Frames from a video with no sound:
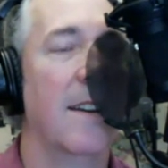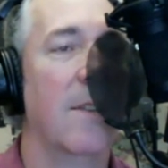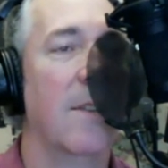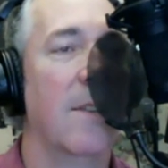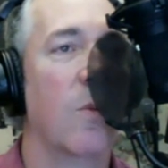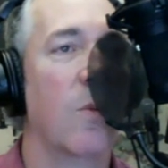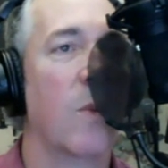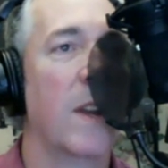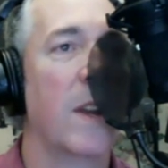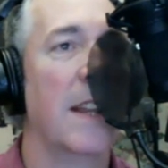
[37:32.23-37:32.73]

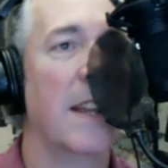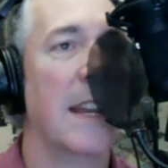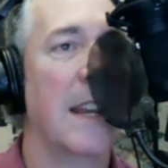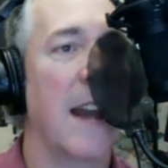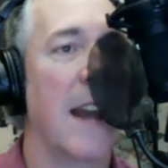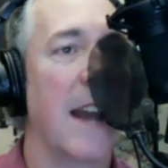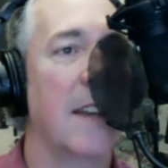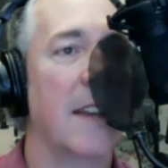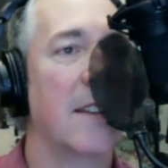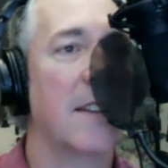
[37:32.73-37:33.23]
really
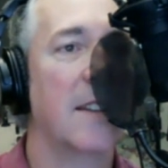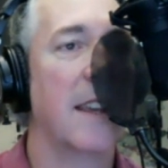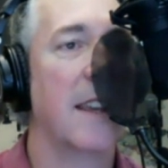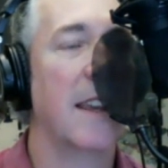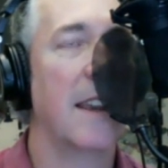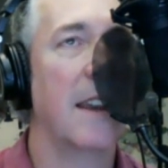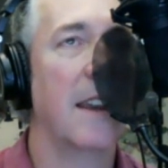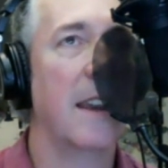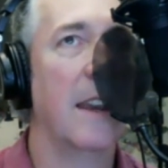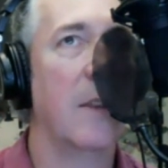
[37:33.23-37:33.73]
nice,
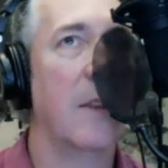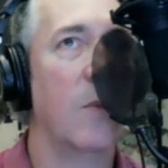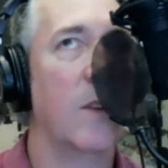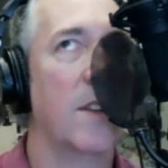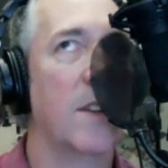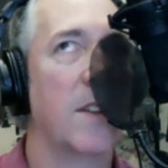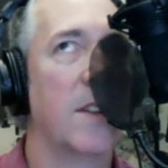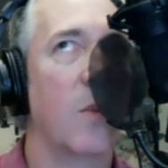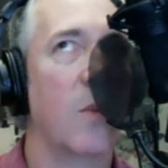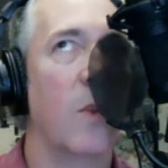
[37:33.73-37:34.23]
it
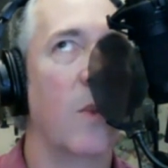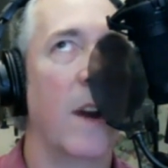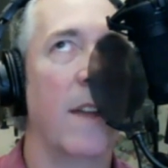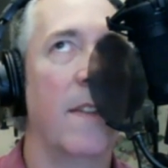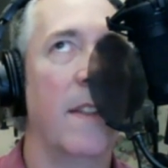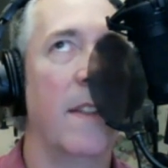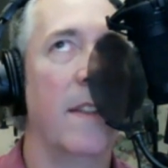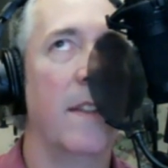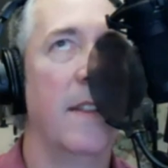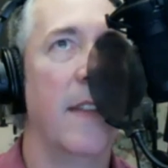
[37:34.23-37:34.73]
was the
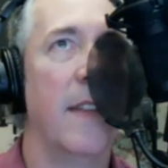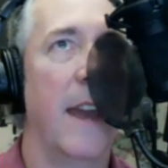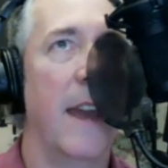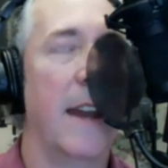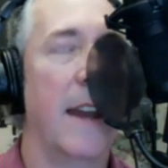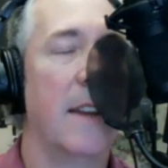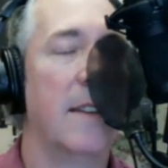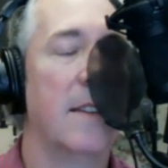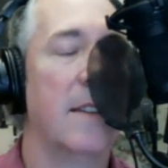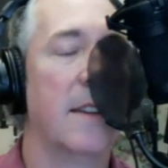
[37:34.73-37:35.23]
one
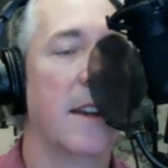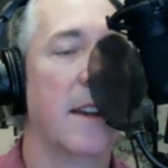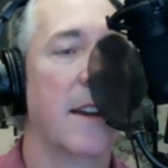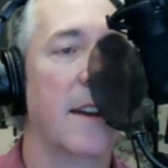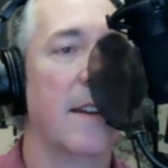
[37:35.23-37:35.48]
that